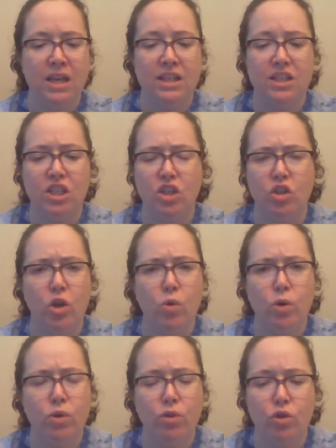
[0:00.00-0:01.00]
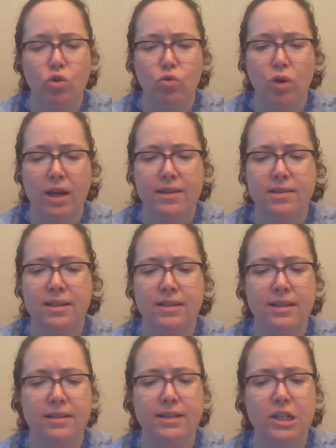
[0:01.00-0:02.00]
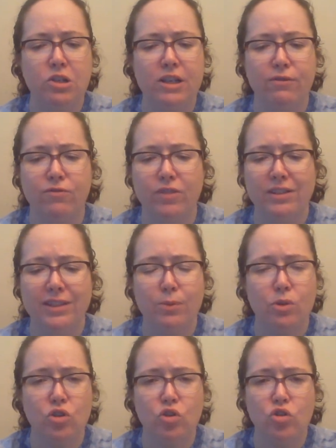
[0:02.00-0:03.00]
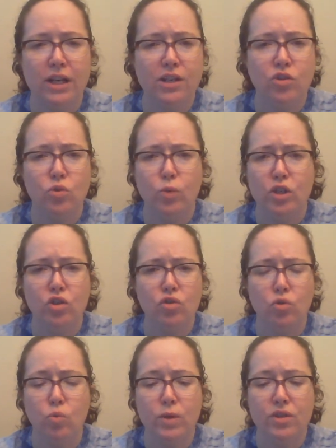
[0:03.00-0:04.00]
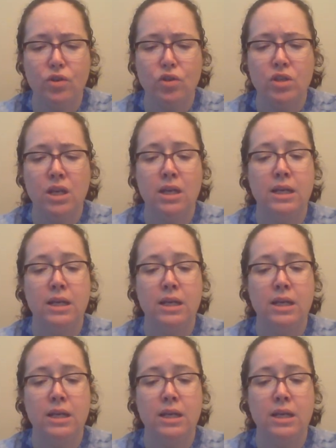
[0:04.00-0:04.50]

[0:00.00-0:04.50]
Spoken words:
Didn't know who to trust. Didn't dare get friendly with strange witches or wizards.